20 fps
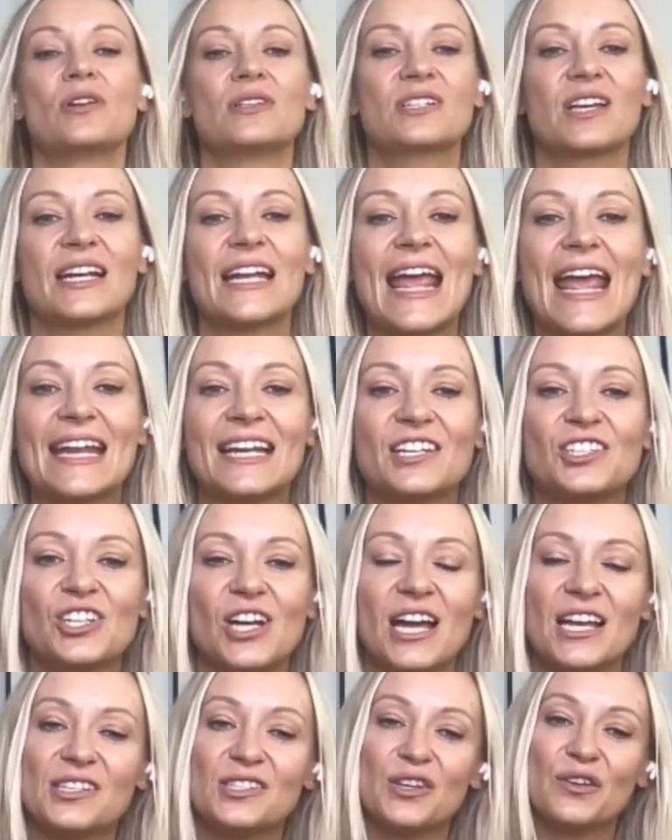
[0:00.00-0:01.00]
It's going to
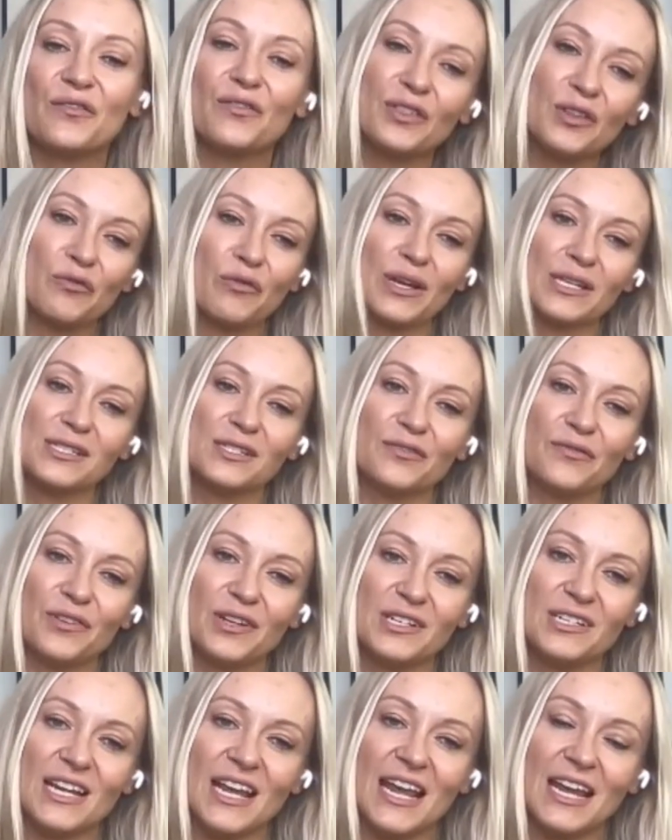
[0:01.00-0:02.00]
energize you for the rest of
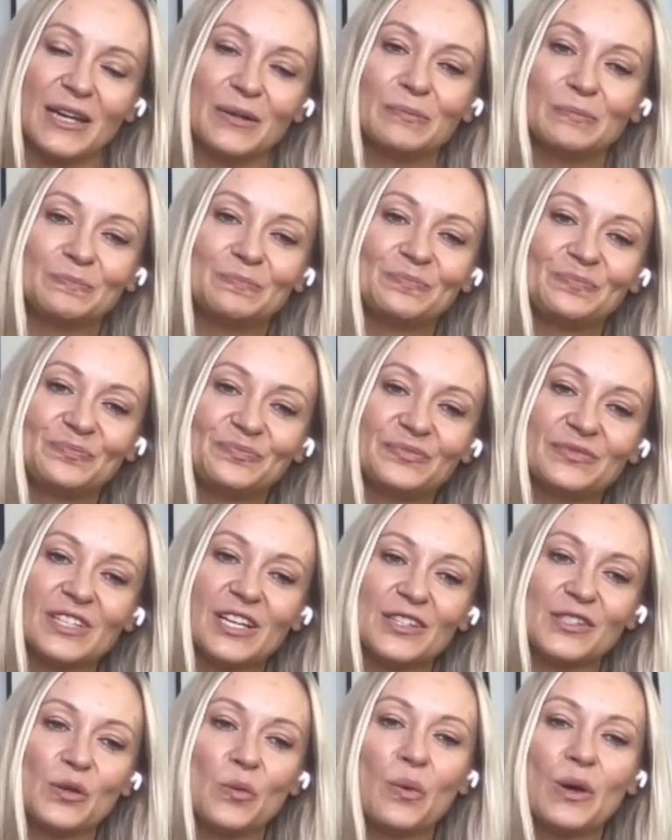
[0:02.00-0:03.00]
your day. So
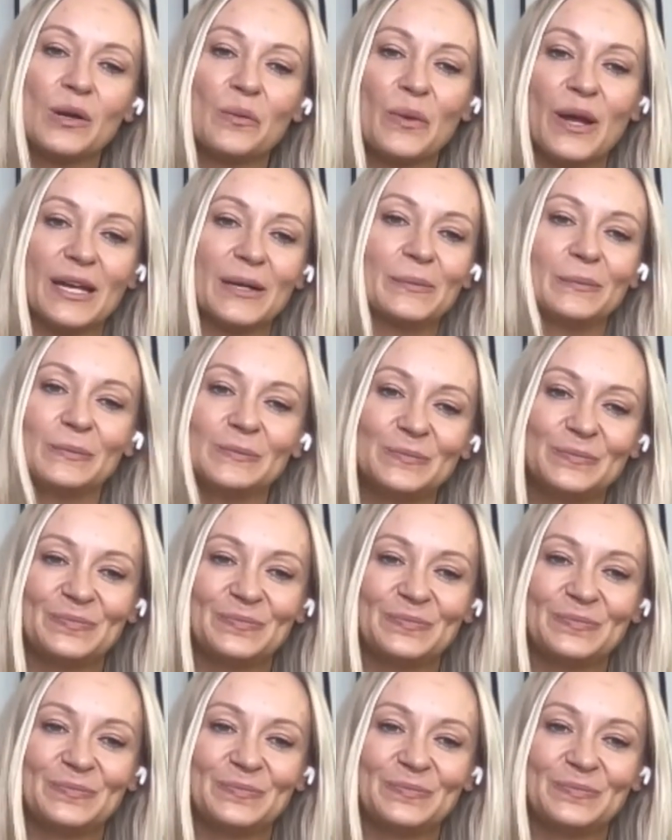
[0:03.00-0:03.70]
it's a win-win.